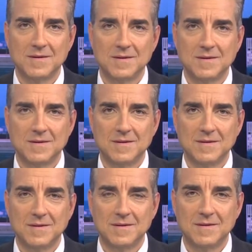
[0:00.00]

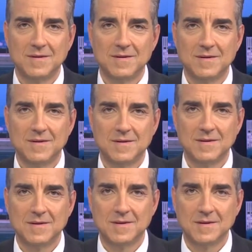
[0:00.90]

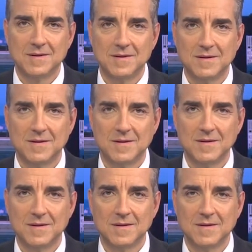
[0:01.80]

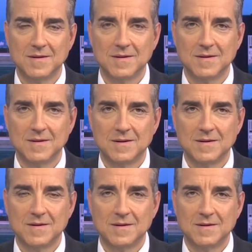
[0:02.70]

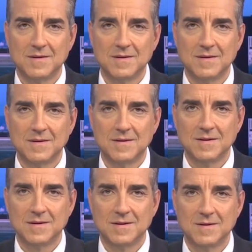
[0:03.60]

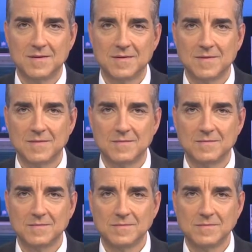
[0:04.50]
(silent)